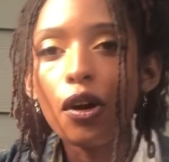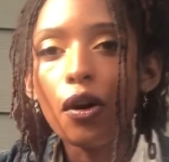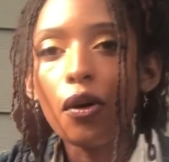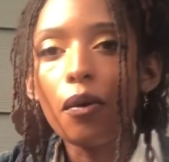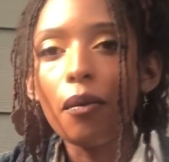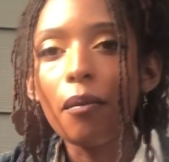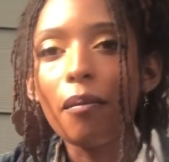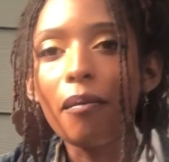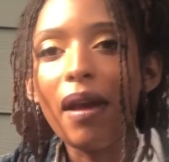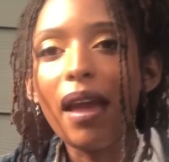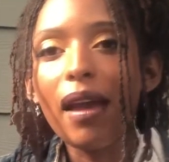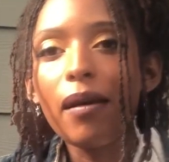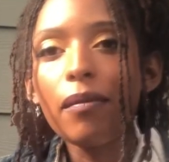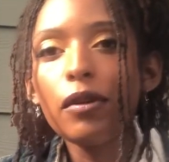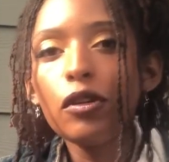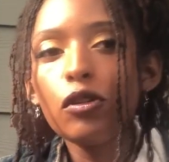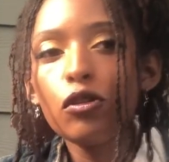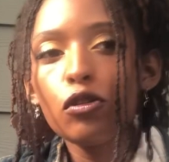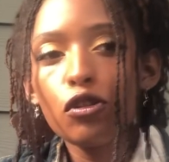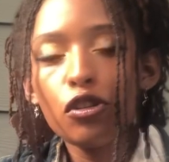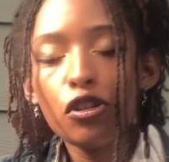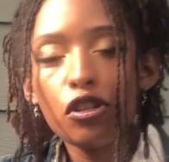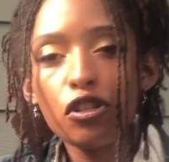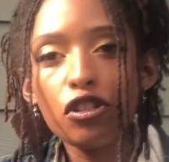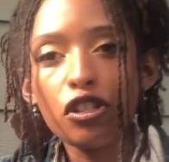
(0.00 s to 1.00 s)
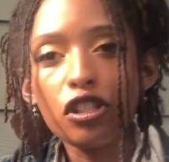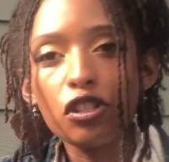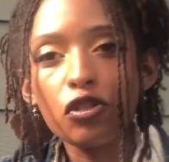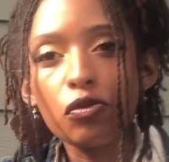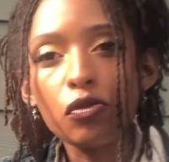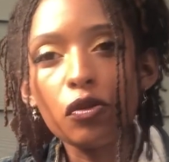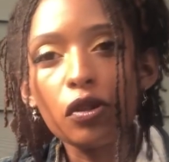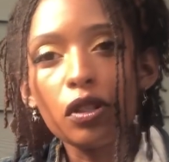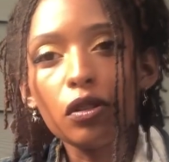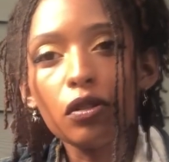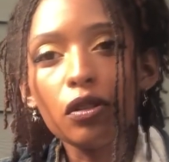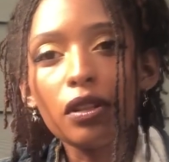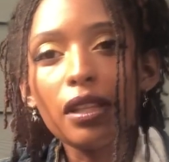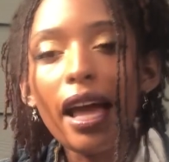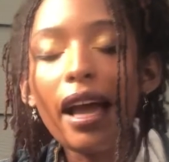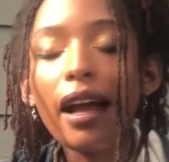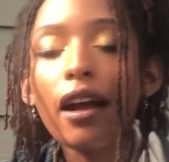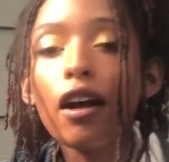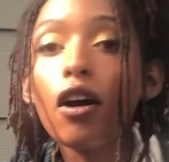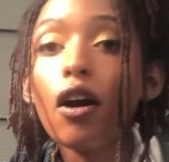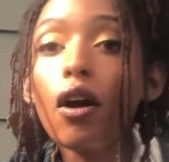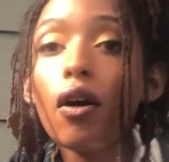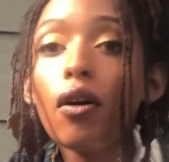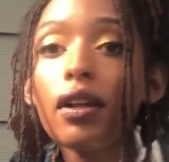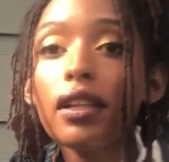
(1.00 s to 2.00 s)
Maybe you should just
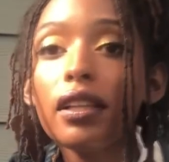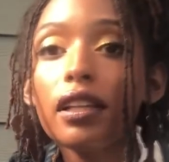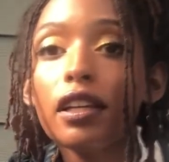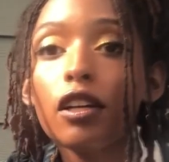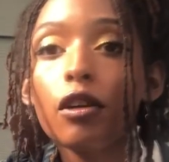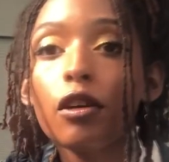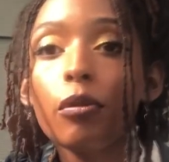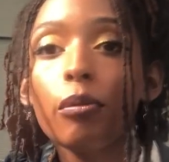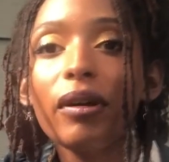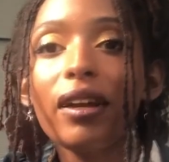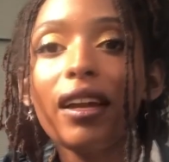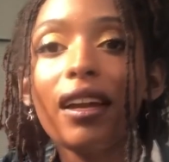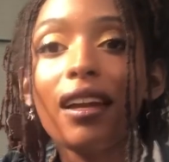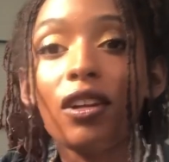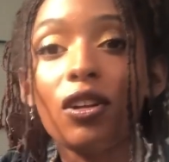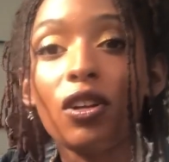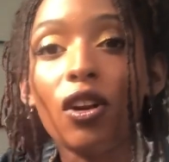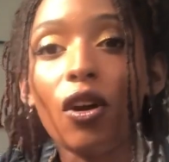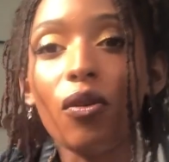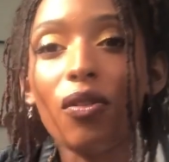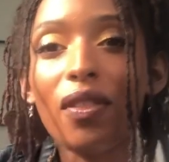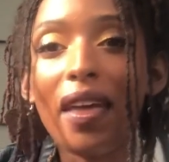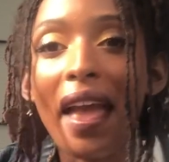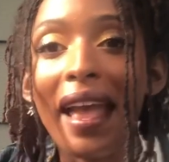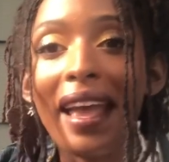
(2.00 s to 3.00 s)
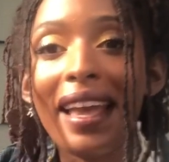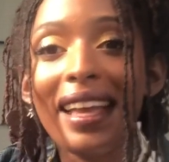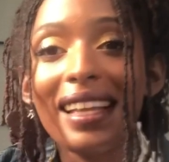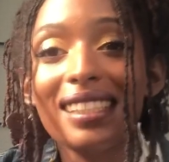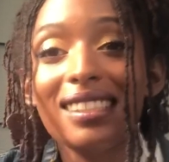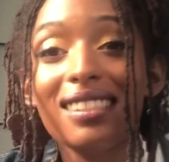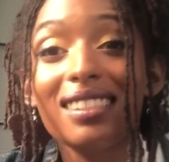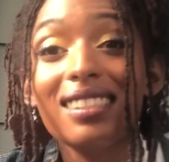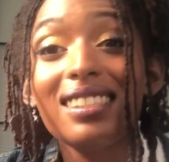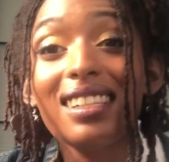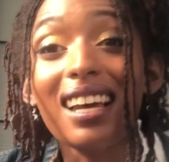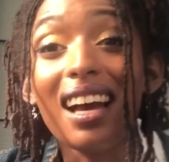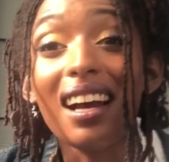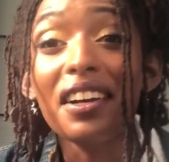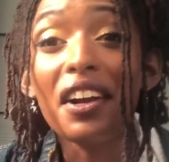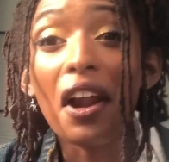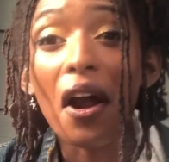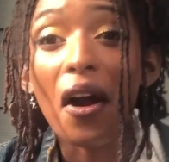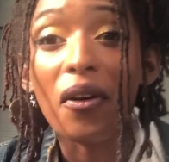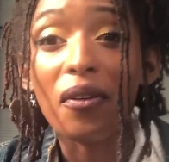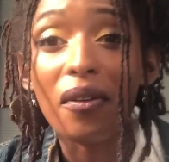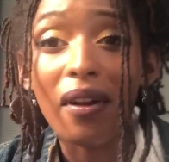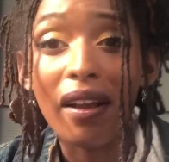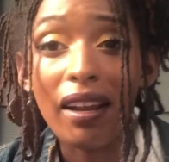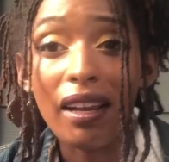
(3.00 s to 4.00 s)
let go a little bit and know that it's done
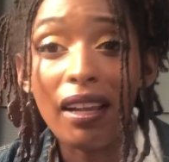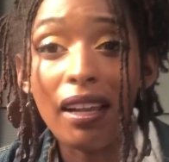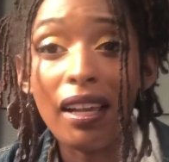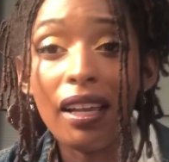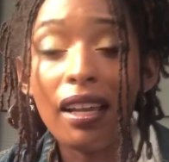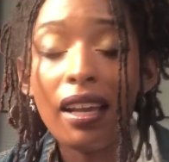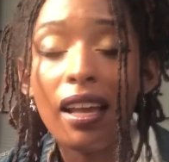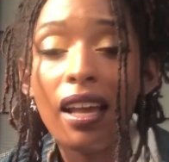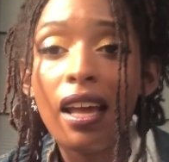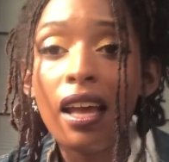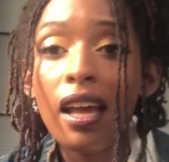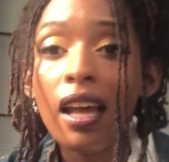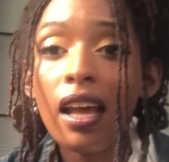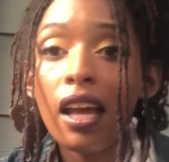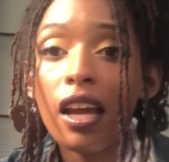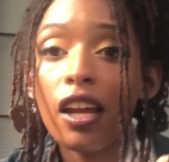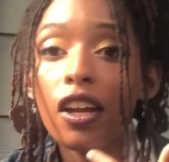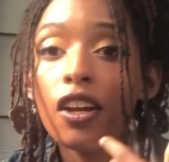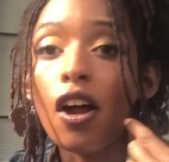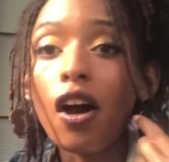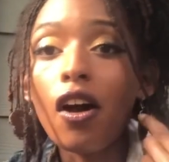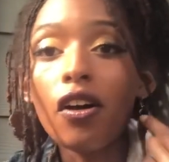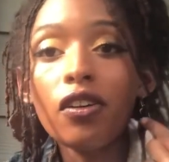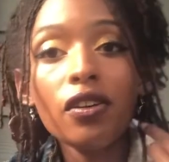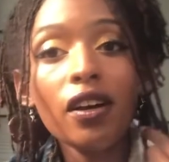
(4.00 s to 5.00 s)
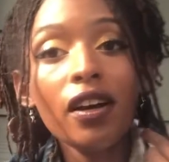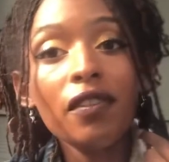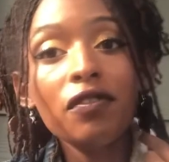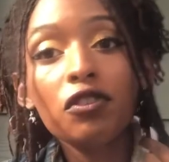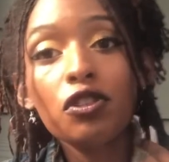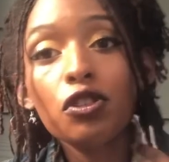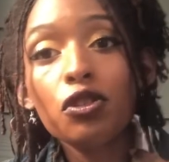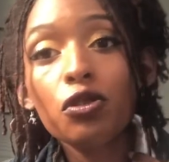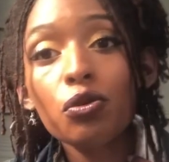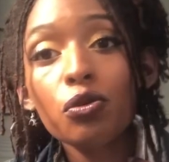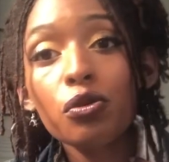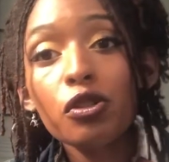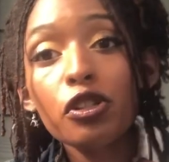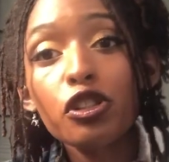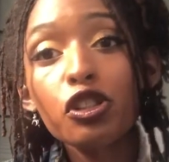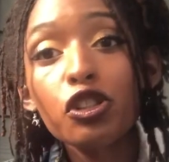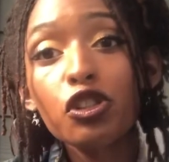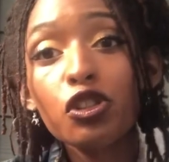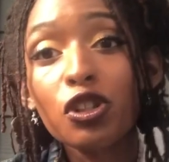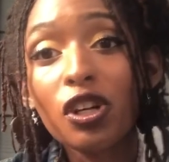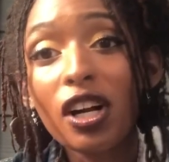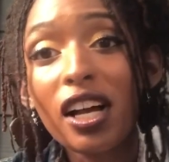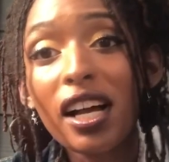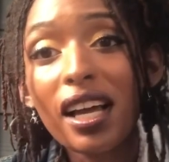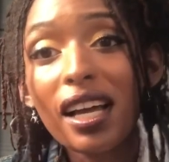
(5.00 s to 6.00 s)
already, and all you have to do is
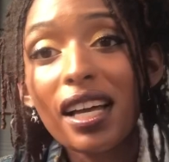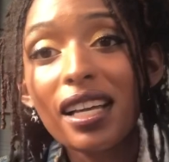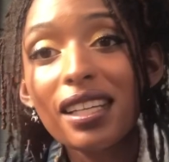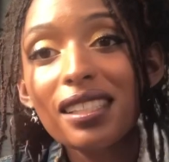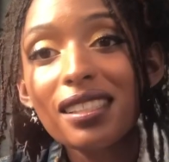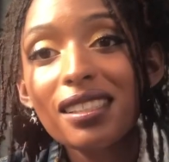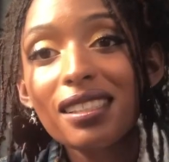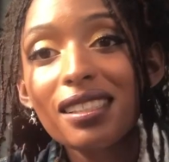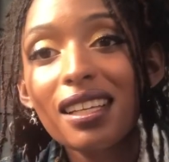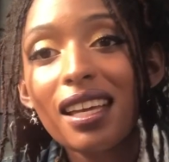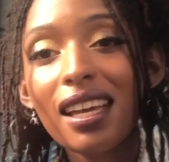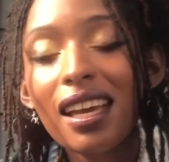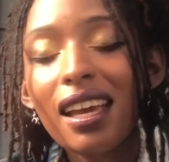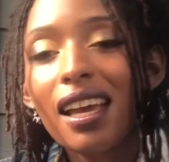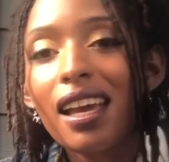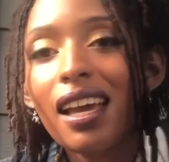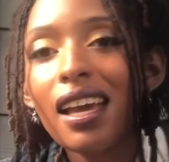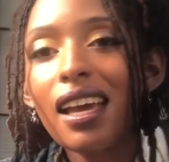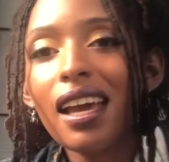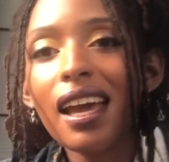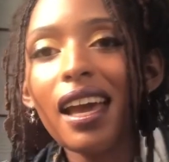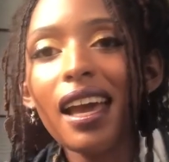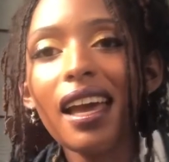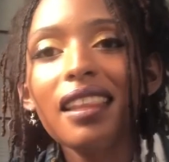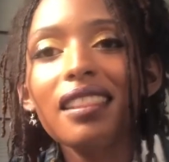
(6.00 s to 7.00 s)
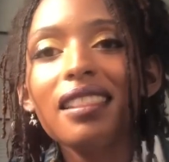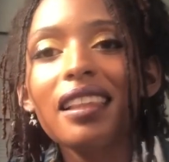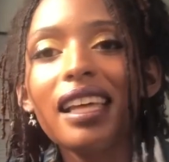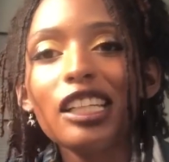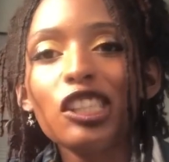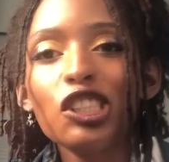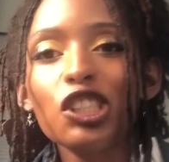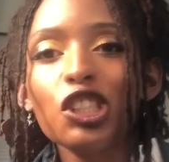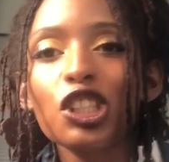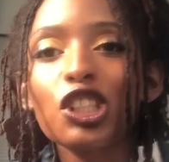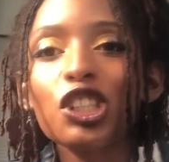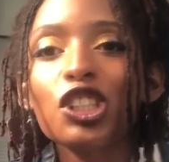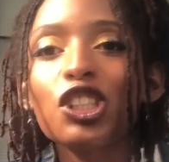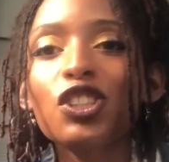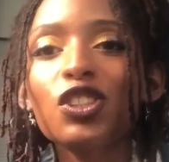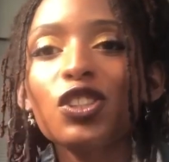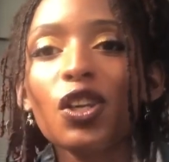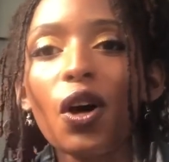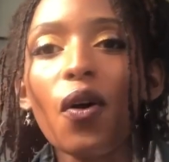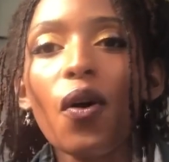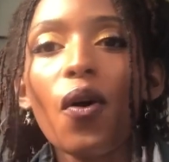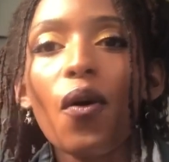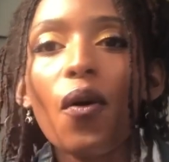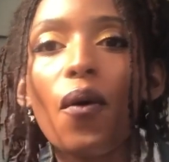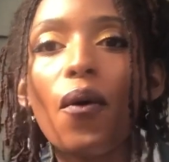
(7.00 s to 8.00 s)
trust and let your
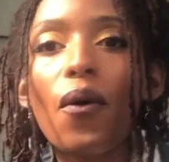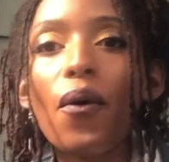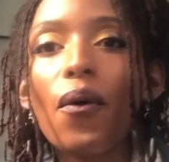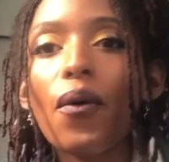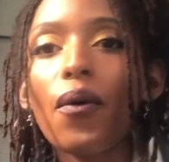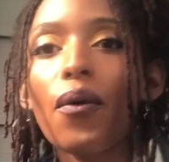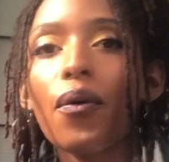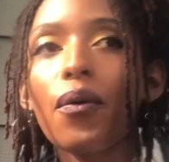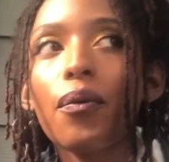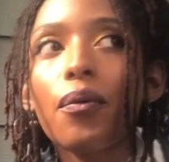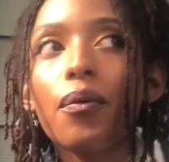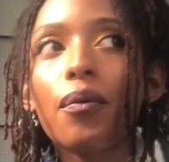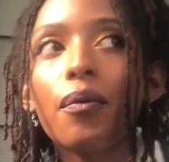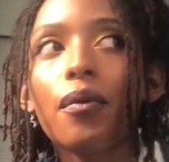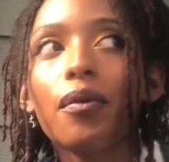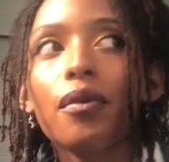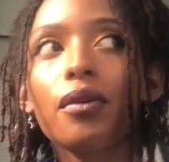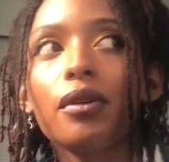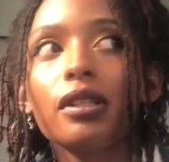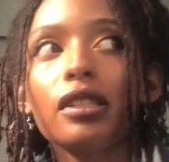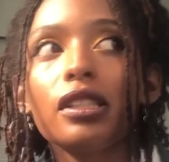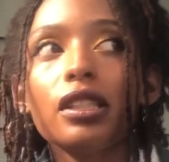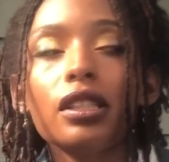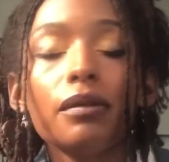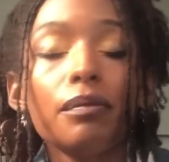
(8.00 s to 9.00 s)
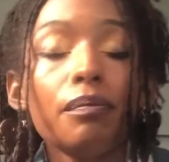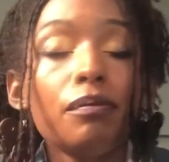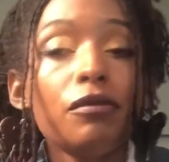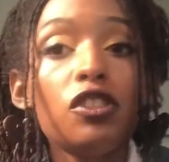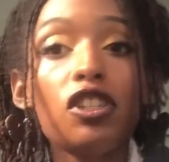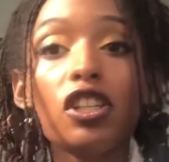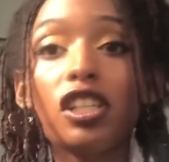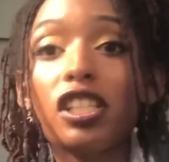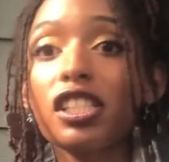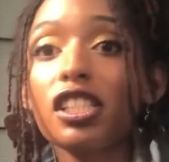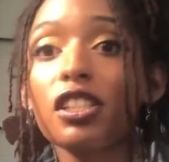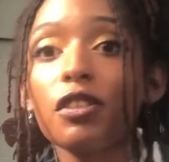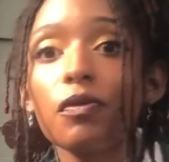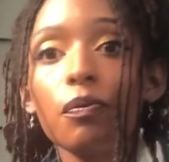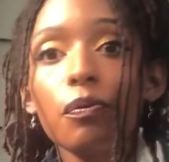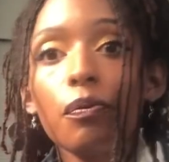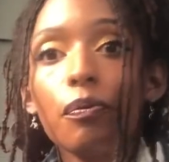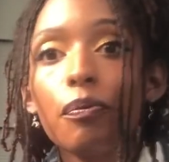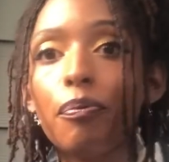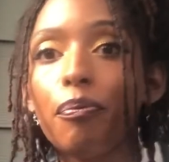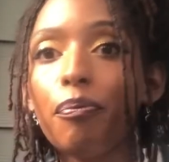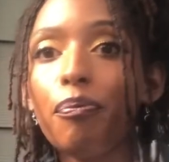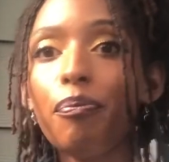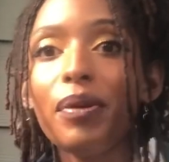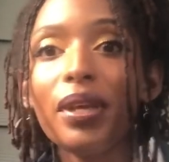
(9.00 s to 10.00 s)
soul just
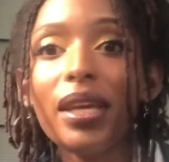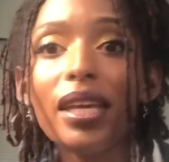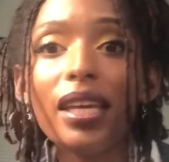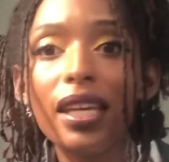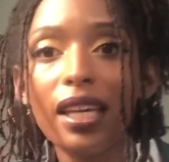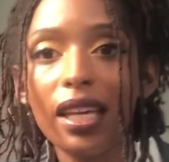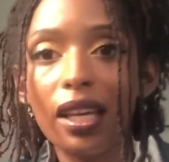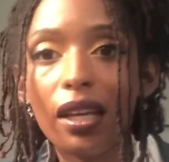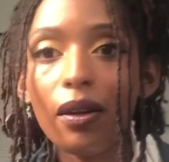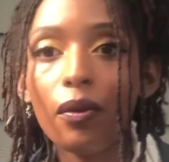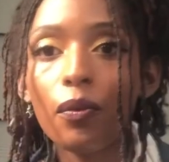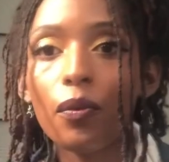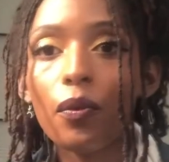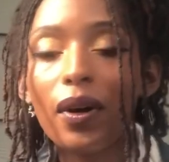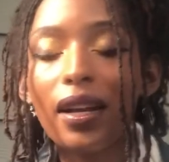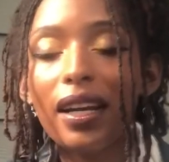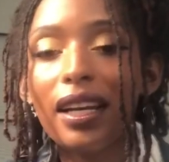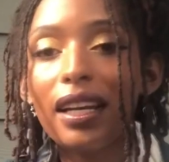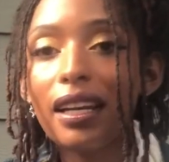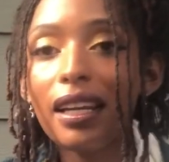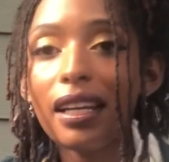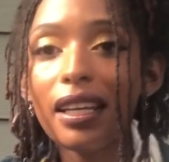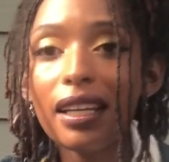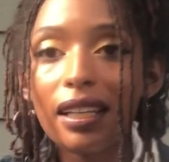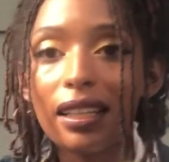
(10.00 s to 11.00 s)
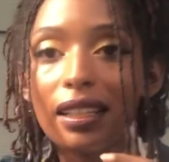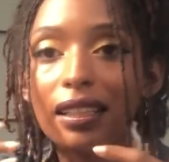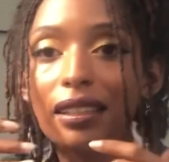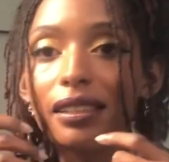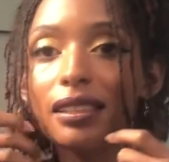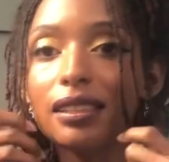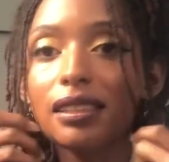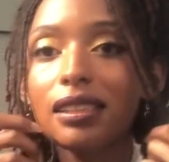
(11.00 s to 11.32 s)
be what it is.